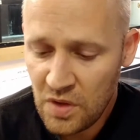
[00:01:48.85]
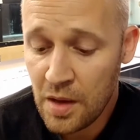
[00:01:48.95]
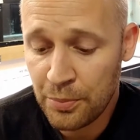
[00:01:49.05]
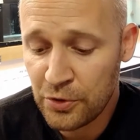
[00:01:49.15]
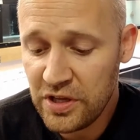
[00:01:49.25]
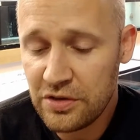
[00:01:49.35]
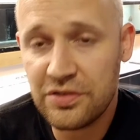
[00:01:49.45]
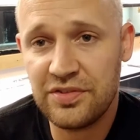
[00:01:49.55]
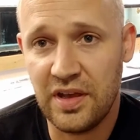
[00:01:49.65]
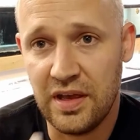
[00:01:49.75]
a breeder,
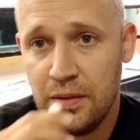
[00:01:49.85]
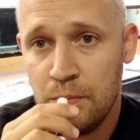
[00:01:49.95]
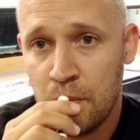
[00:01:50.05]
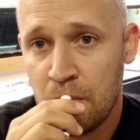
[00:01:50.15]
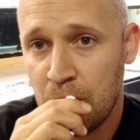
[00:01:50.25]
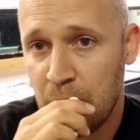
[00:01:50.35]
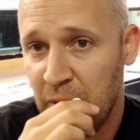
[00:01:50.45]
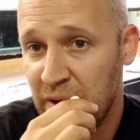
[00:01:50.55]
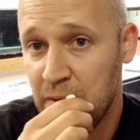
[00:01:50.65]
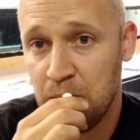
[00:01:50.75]
say,
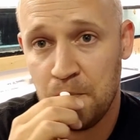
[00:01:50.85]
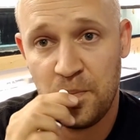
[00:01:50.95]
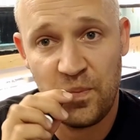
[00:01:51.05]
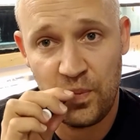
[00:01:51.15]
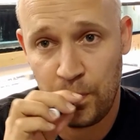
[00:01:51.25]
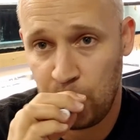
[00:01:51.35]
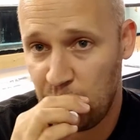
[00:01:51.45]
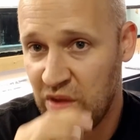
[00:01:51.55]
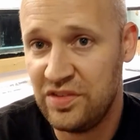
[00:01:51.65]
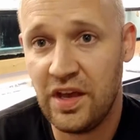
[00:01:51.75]
in
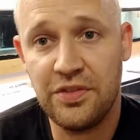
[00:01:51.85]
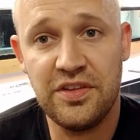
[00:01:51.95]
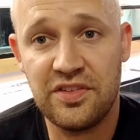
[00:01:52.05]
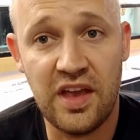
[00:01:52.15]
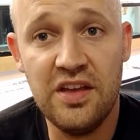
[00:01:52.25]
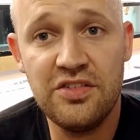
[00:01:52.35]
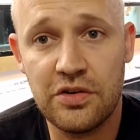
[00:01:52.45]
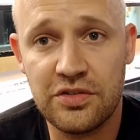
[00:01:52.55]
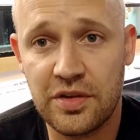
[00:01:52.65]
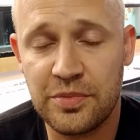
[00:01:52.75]
Southeast Asia
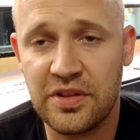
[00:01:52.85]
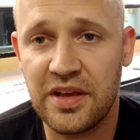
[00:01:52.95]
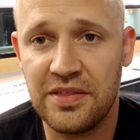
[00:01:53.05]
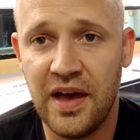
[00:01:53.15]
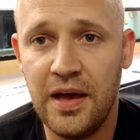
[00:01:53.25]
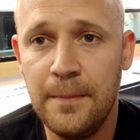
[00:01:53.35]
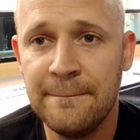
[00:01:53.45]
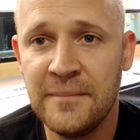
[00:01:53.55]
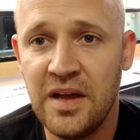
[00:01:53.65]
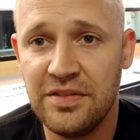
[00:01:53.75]
or something like that,
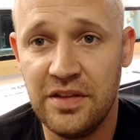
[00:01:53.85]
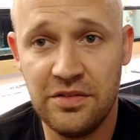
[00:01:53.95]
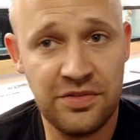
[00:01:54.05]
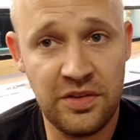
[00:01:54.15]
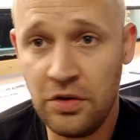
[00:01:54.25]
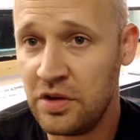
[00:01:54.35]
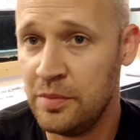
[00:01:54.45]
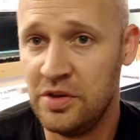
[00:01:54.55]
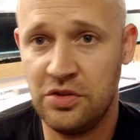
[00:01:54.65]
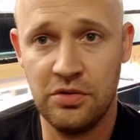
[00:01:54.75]
then they're still
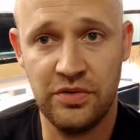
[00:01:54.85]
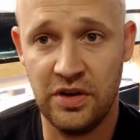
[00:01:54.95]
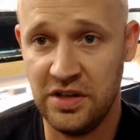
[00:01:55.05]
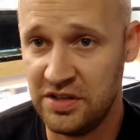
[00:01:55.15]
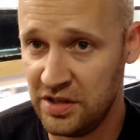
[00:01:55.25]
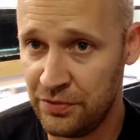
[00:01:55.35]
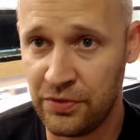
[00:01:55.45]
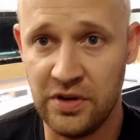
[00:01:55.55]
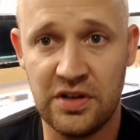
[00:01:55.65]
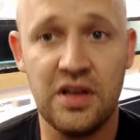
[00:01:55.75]
coming to a very
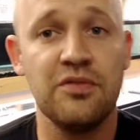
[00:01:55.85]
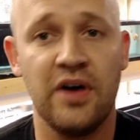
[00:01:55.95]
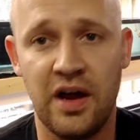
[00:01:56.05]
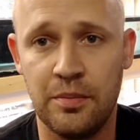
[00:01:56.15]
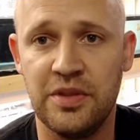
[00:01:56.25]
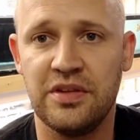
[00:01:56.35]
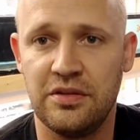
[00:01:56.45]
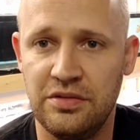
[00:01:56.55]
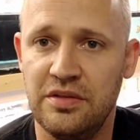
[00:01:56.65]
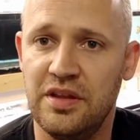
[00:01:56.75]
different environment
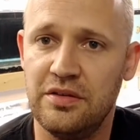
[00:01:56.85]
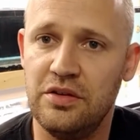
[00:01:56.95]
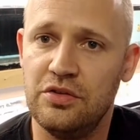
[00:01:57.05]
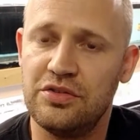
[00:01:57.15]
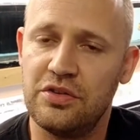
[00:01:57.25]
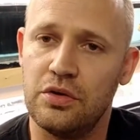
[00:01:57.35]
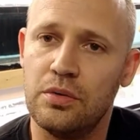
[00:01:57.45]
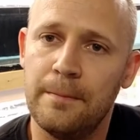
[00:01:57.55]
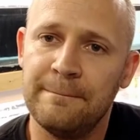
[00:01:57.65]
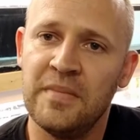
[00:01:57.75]
than they're used to.
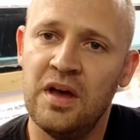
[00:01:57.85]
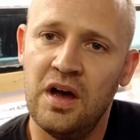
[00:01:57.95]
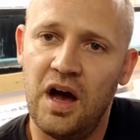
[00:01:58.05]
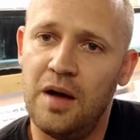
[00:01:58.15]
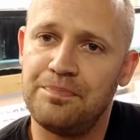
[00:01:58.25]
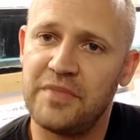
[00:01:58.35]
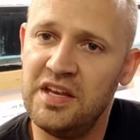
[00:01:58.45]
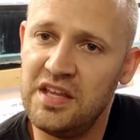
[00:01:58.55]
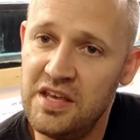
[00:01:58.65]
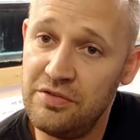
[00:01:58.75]

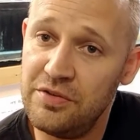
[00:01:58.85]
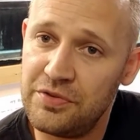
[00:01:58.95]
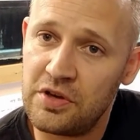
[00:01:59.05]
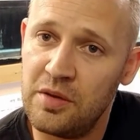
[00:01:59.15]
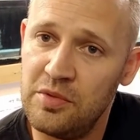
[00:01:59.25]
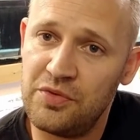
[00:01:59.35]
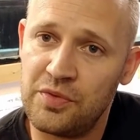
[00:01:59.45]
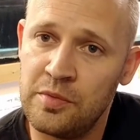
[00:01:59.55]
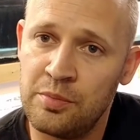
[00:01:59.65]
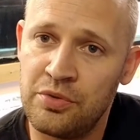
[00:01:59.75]
And even if they're coming
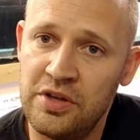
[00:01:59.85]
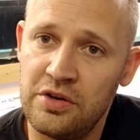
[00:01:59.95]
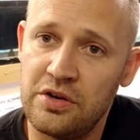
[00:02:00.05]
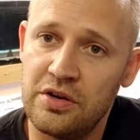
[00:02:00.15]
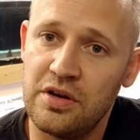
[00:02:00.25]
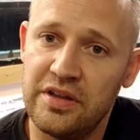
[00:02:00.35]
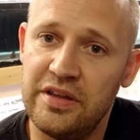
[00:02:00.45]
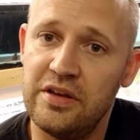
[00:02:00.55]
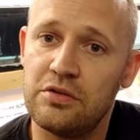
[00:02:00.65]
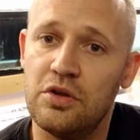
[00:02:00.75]
from a breeder
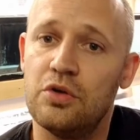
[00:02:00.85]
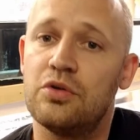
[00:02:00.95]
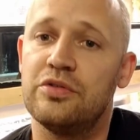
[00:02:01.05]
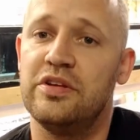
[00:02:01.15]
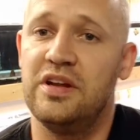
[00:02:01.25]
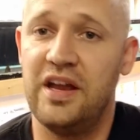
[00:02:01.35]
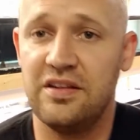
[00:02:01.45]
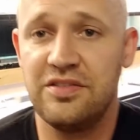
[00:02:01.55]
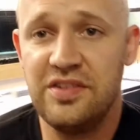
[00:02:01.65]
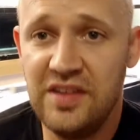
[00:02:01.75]
here local in the
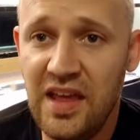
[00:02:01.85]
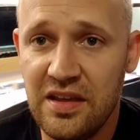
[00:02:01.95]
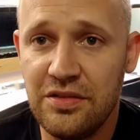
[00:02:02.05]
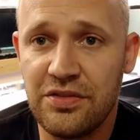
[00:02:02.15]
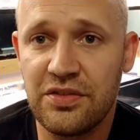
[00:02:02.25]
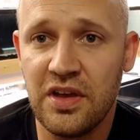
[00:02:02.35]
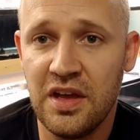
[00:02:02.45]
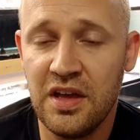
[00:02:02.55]
United States,